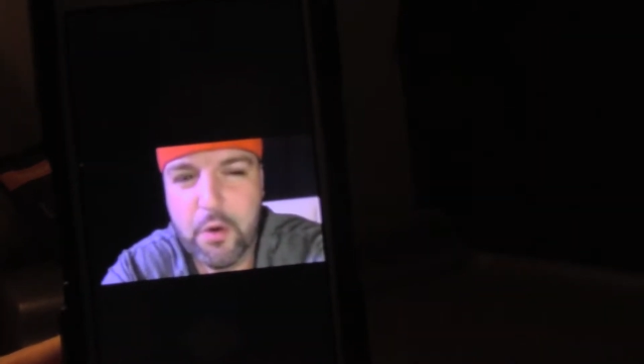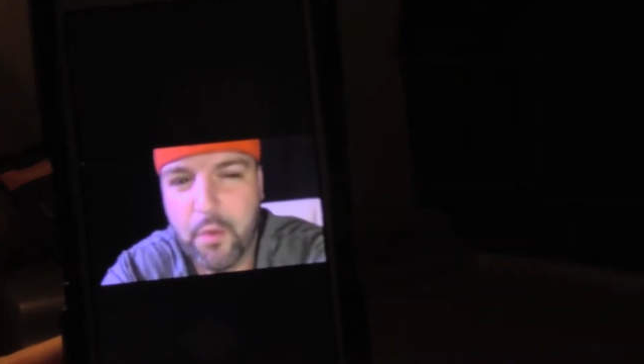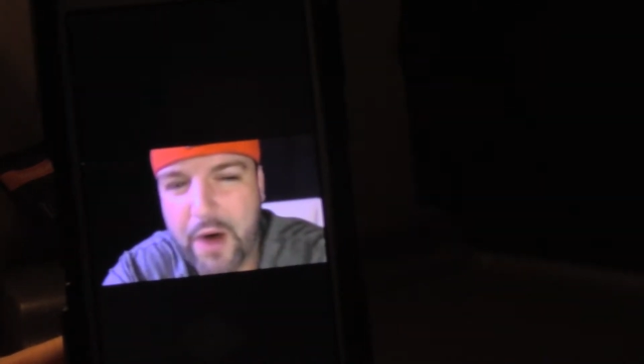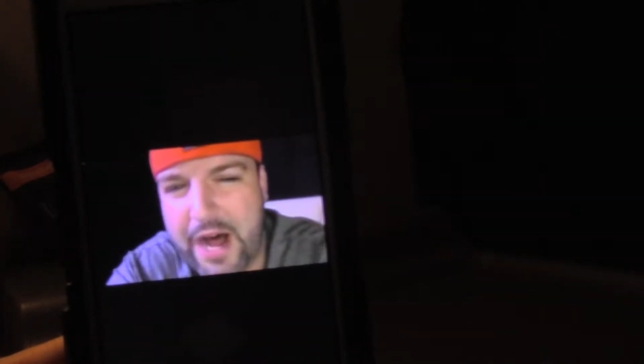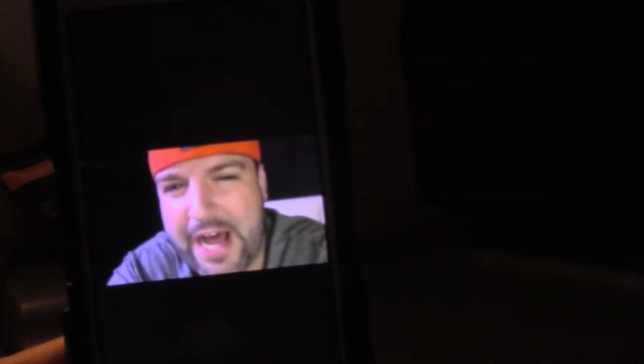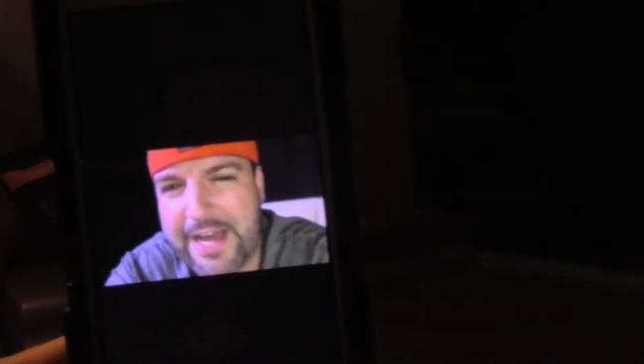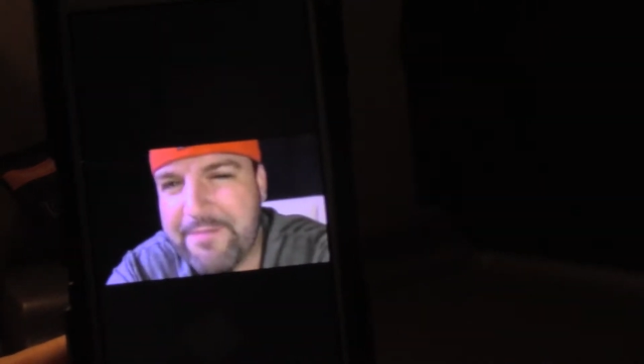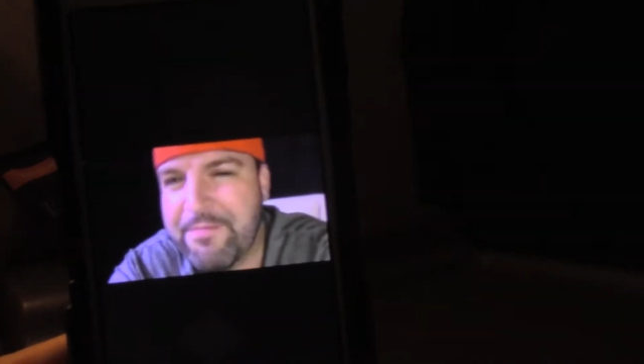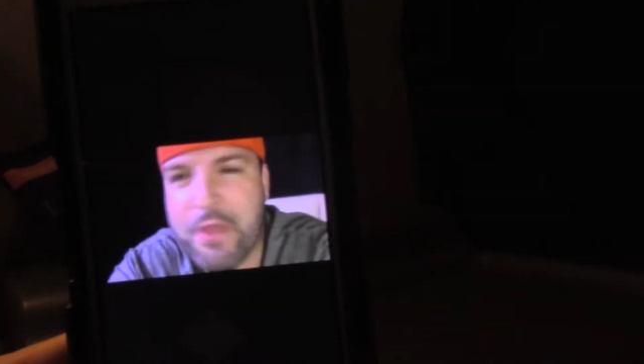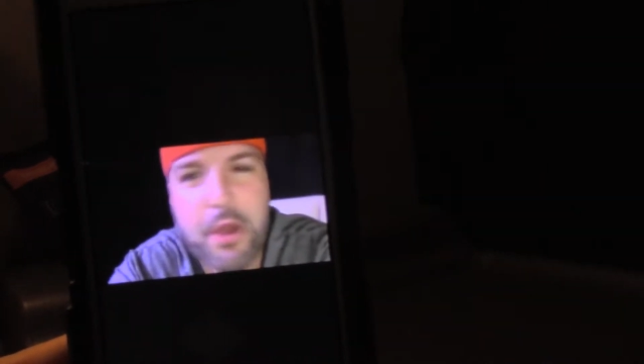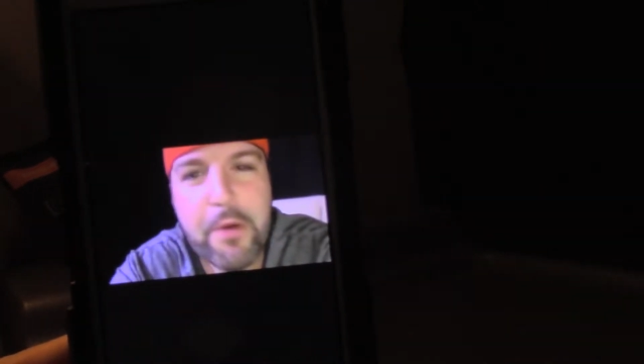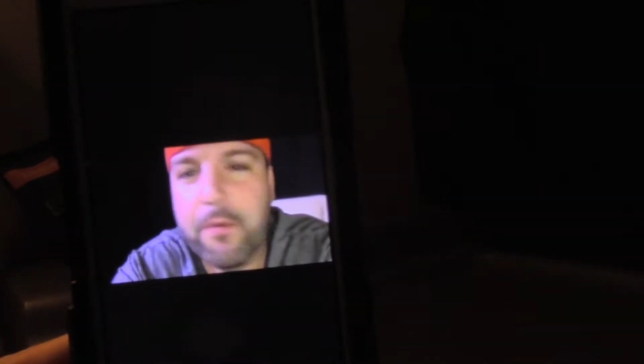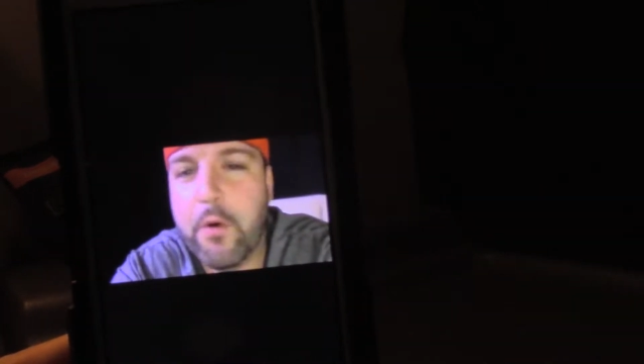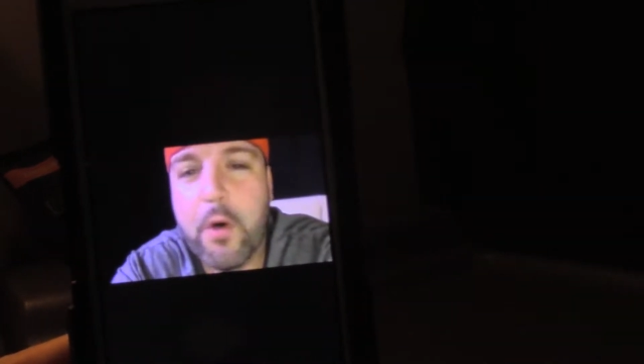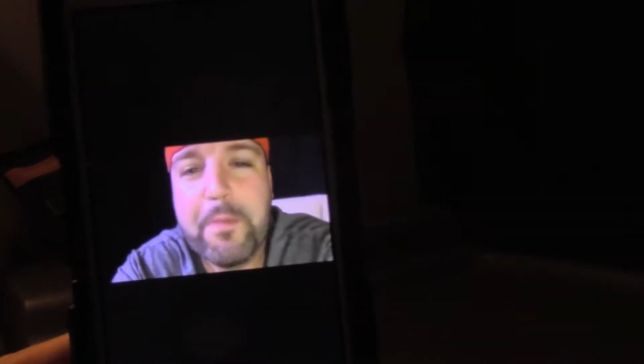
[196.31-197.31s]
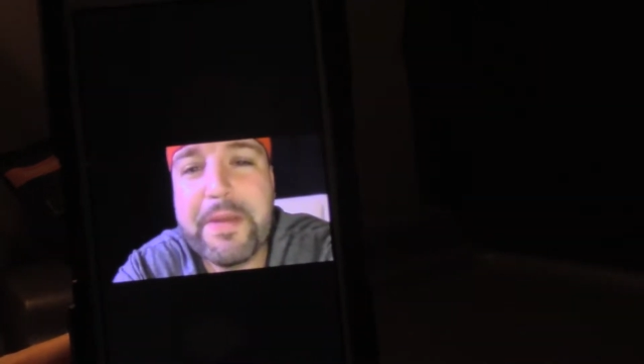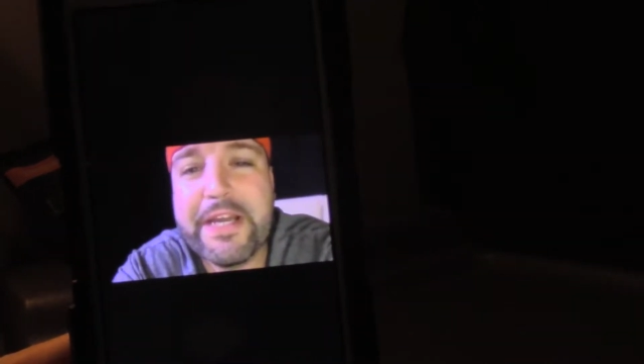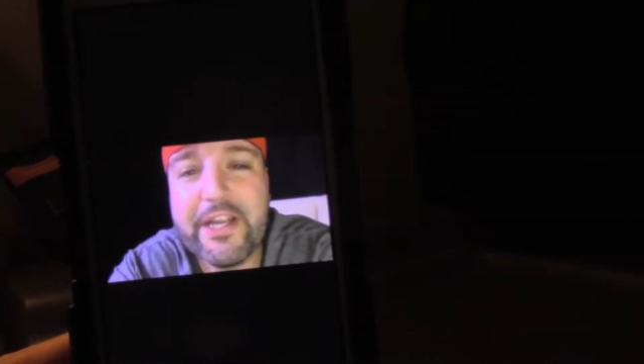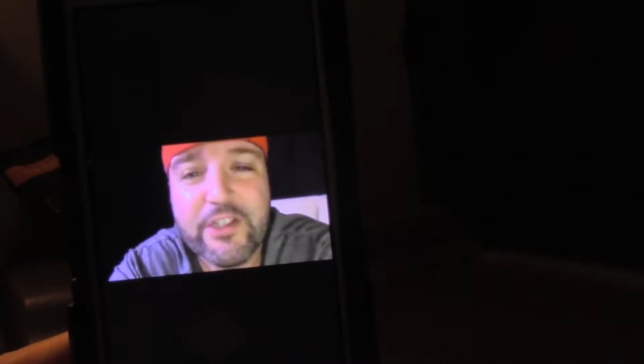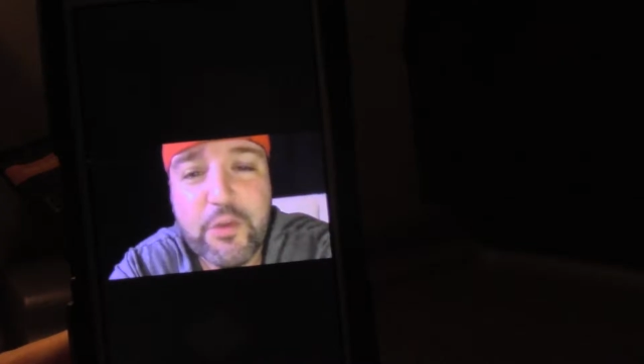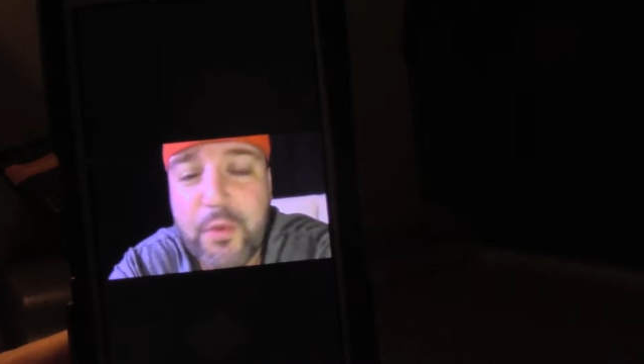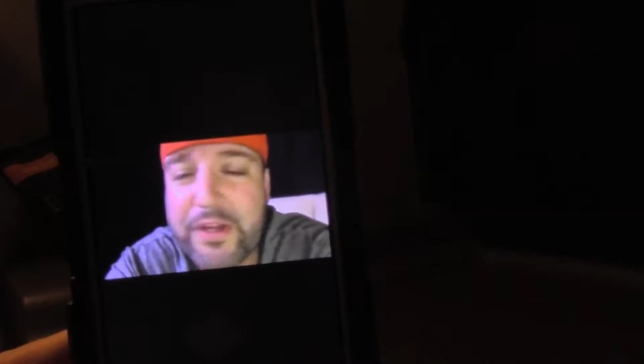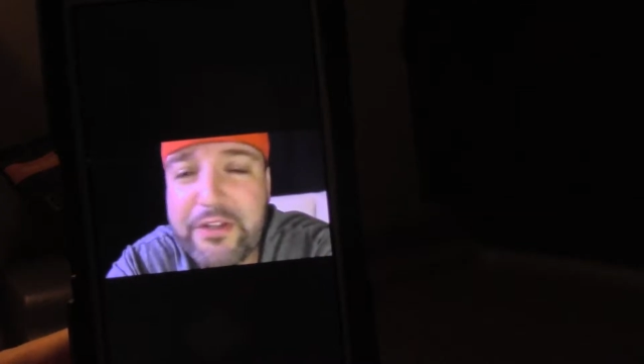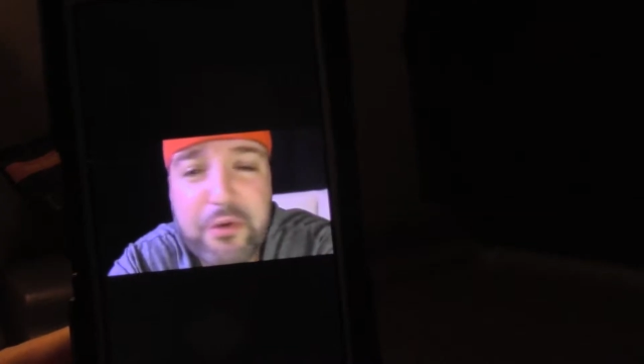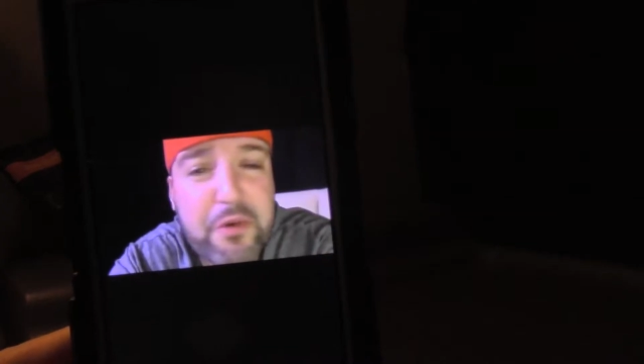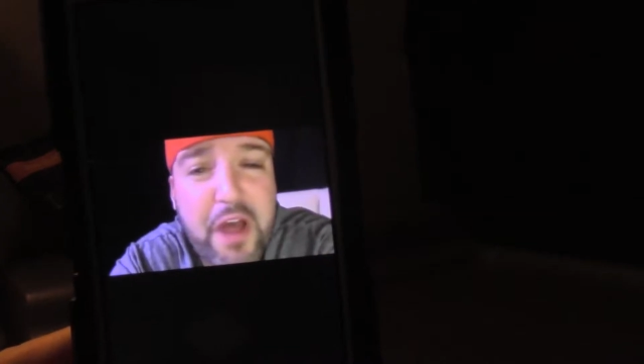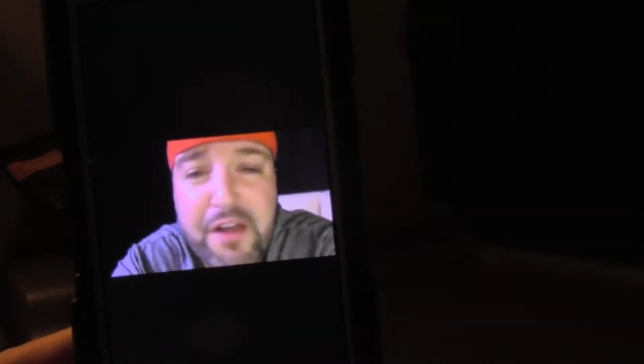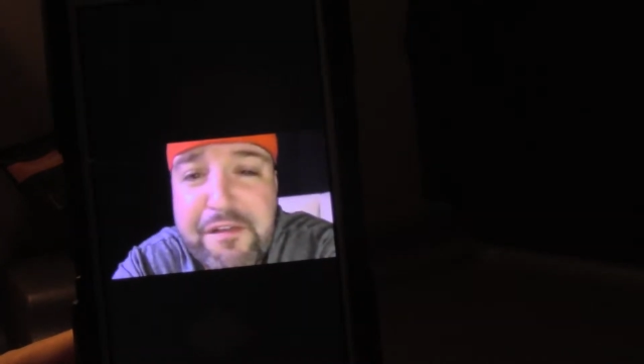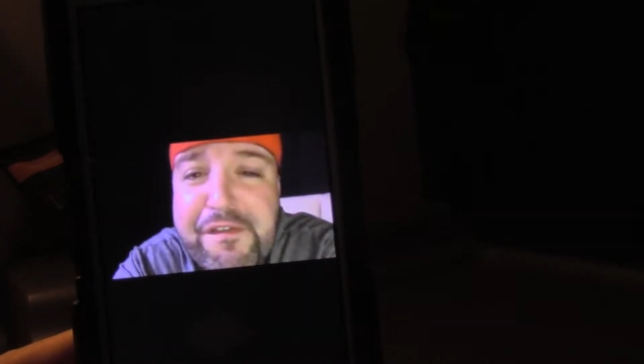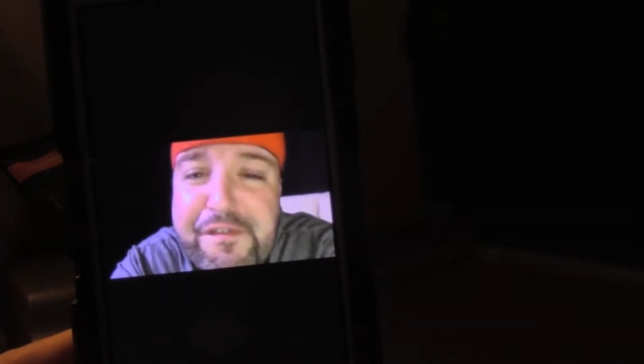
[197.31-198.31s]
Why? Well, because we
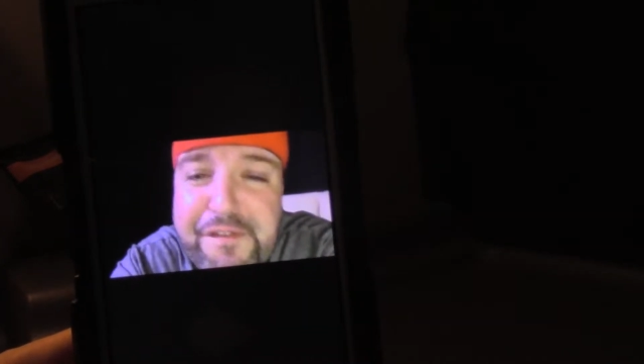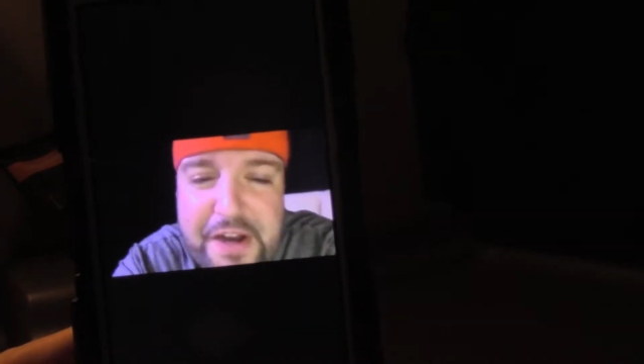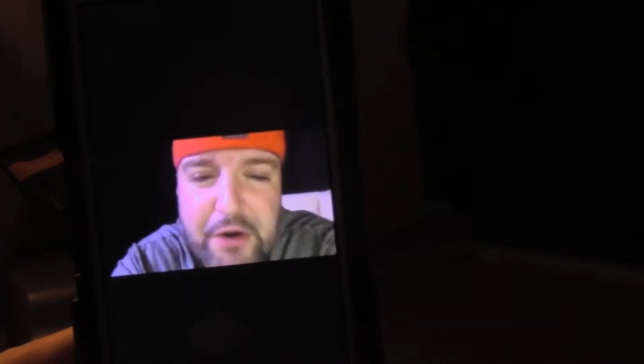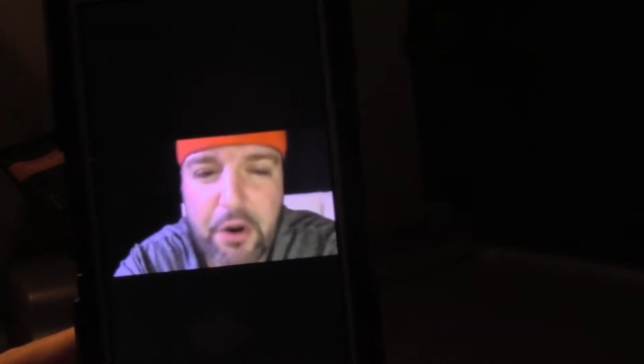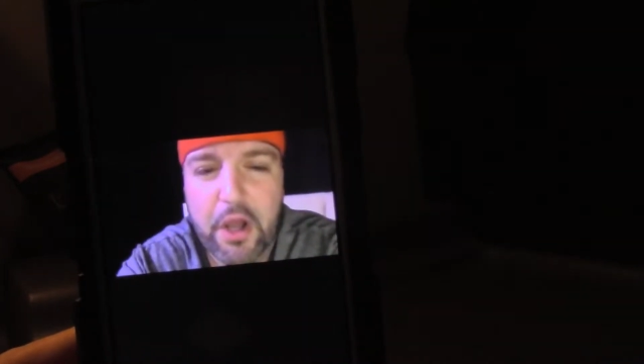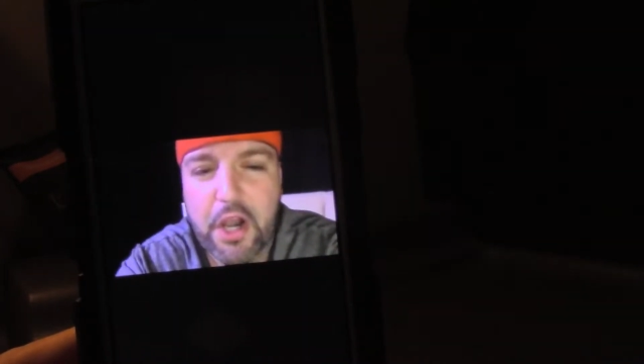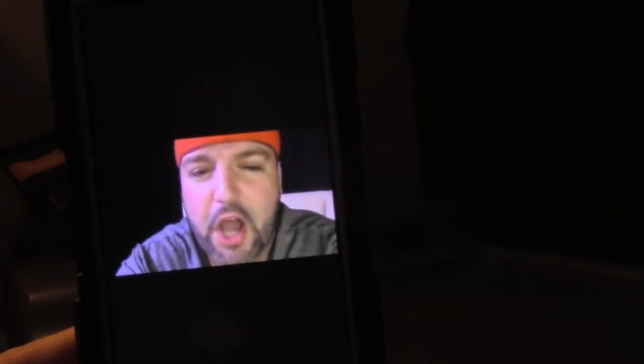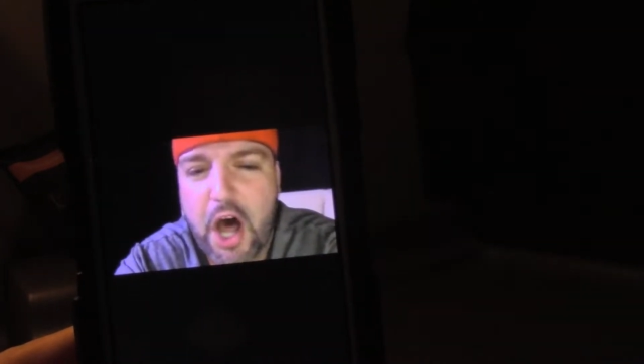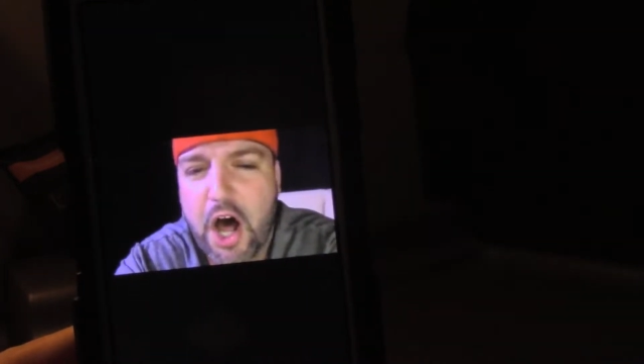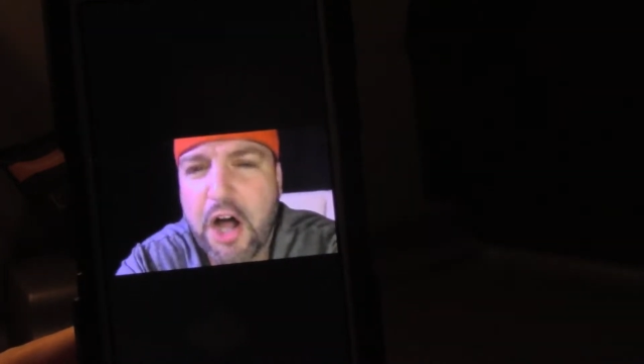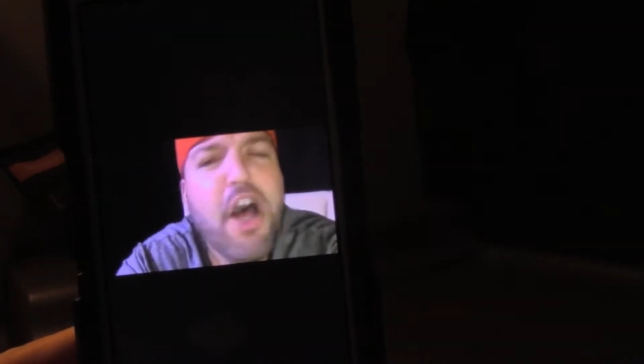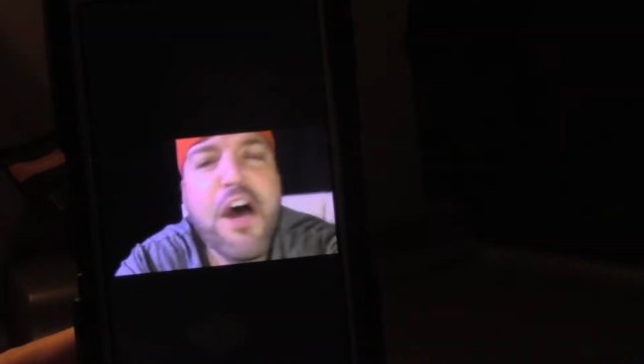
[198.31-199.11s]
do not fear Allah.